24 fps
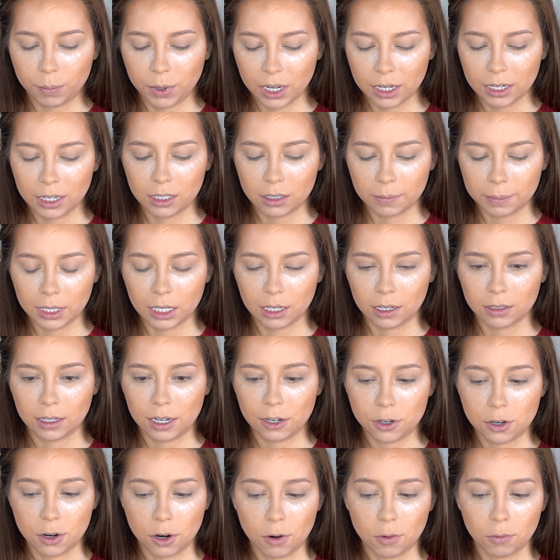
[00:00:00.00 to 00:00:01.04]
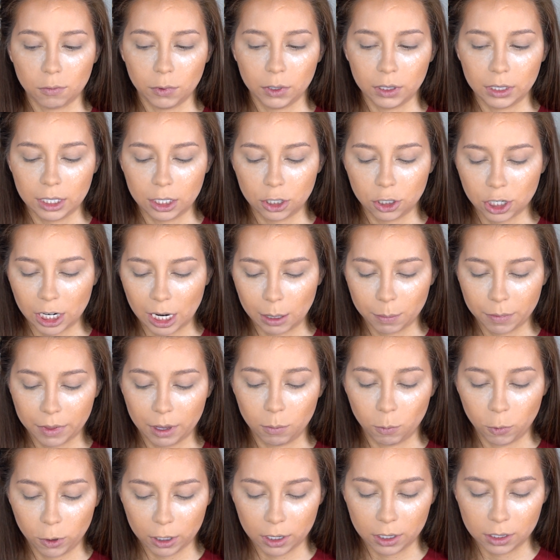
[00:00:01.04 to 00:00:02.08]
But it's because I don't really shape
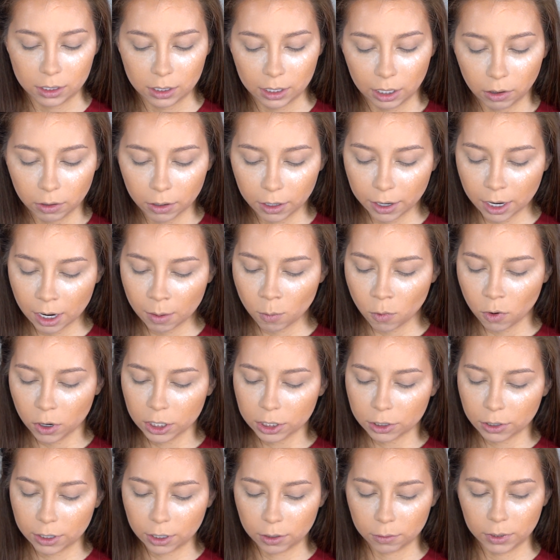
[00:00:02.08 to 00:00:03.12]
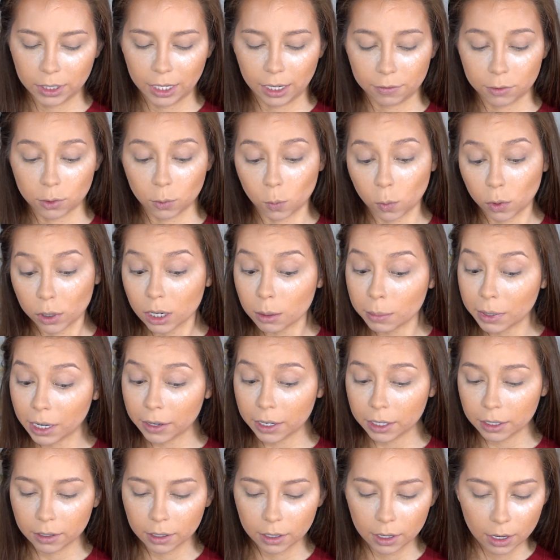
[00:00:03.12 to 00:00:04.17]
them with concealer anymore, so I don't really have to worry about
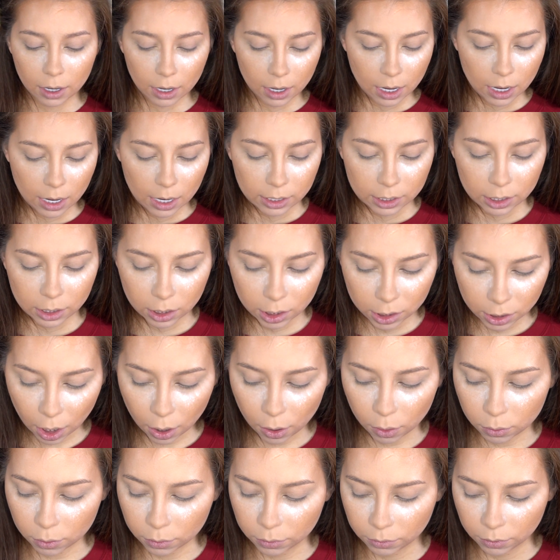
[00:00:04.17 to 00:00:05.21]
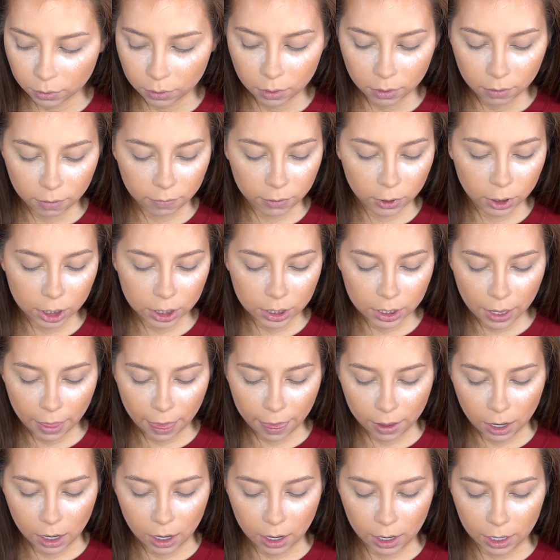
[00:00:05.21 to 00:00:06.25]
it. So first
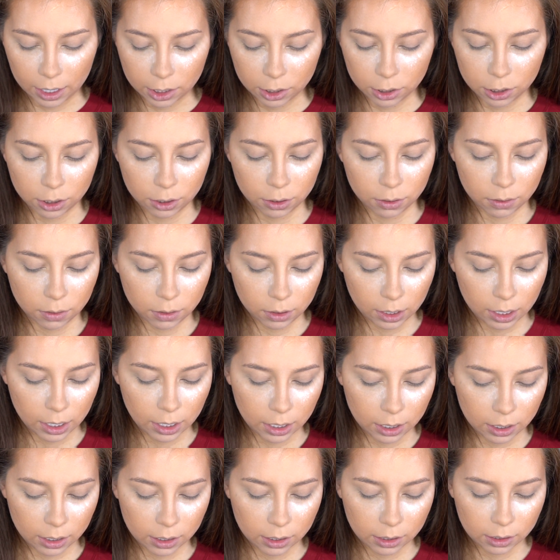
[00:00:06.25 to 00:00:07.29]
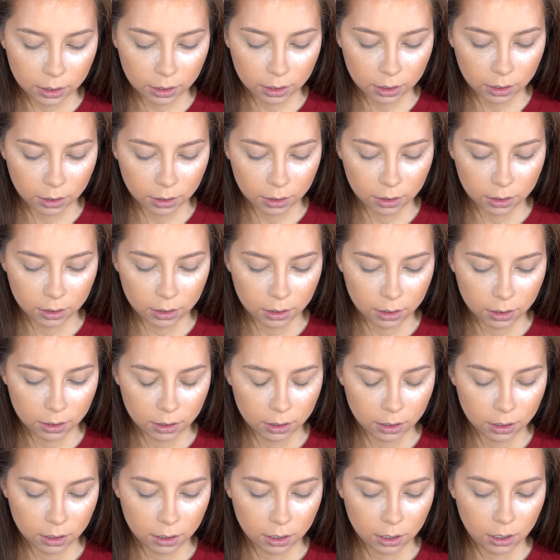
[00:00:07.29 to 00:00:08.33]
thing I do is
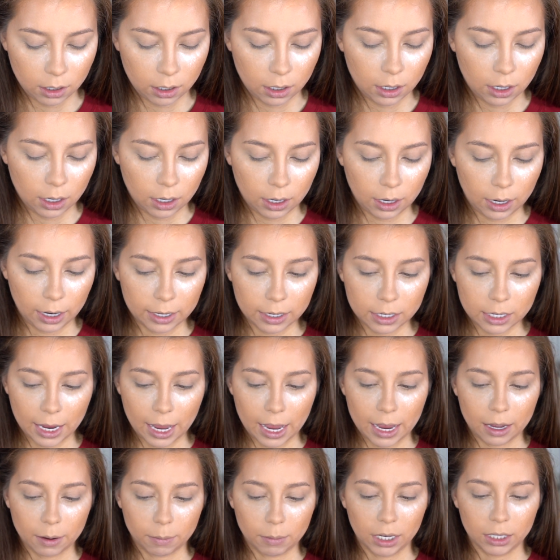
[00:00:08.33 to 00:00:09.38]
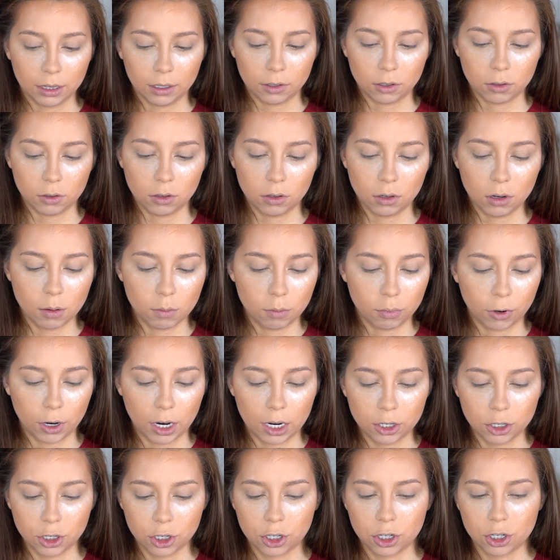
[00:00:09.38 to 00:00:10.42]
I take my little
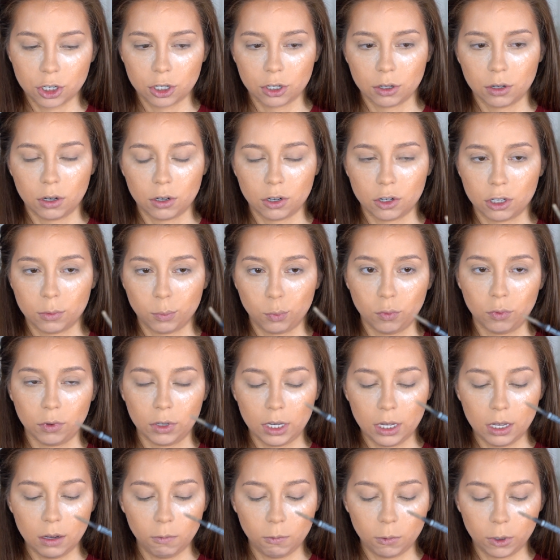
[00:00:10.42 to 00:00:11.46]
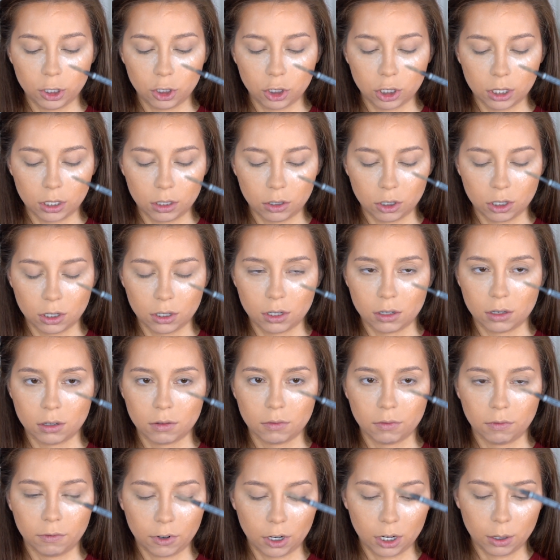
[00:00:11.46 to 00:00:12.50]
brush or spoolie, which is
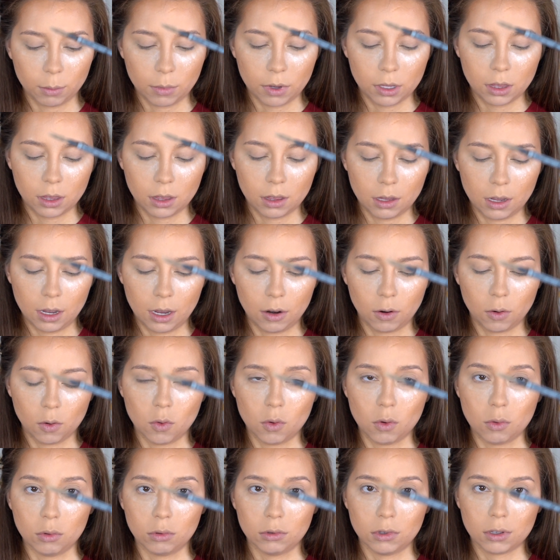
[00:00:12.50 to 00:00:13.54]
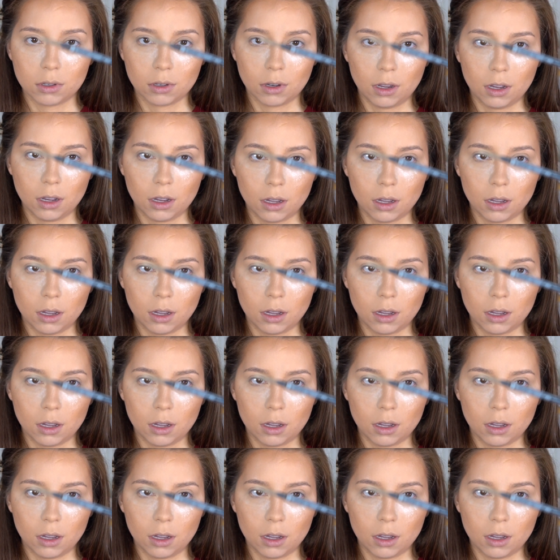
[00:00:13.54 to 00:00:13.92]
just from an old